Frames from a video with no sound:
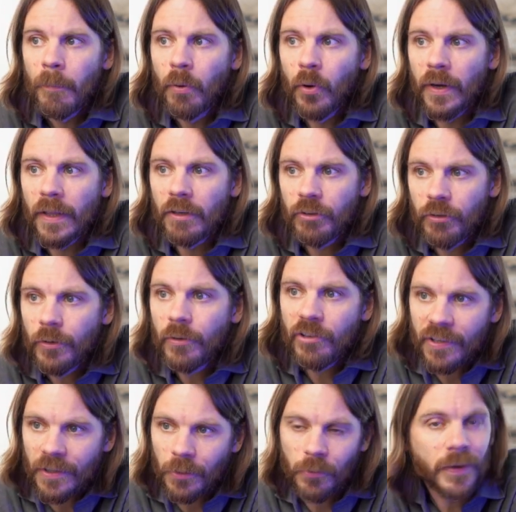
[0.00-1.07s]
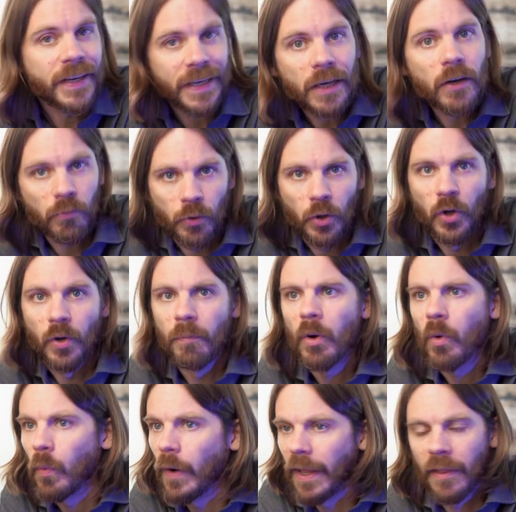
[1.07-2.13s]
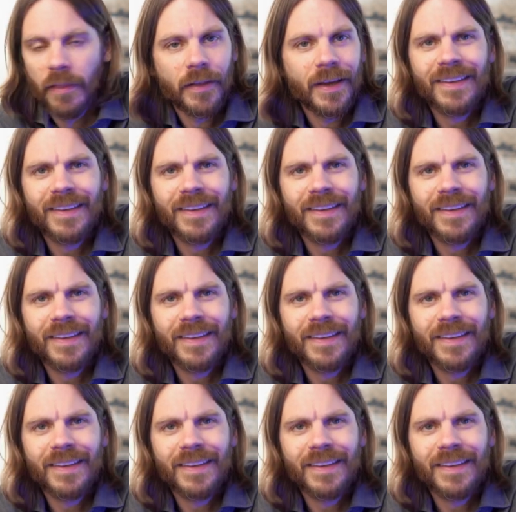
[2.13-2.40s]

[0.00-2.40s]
putting two children in a room with